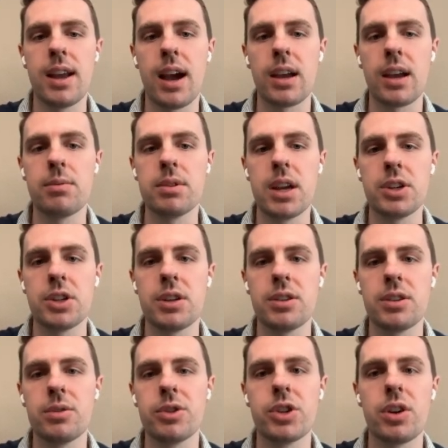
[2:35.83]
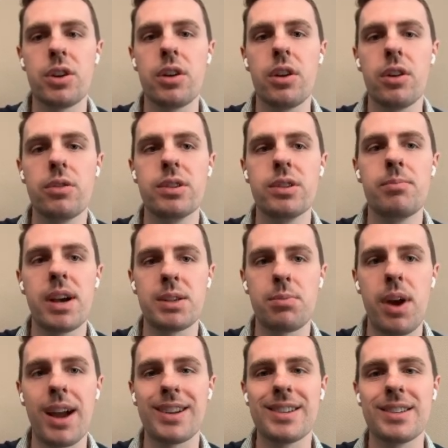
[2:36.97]
documentation to ensure you're using best
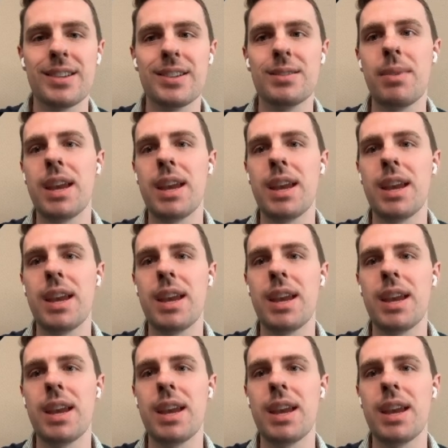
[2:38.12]
practices,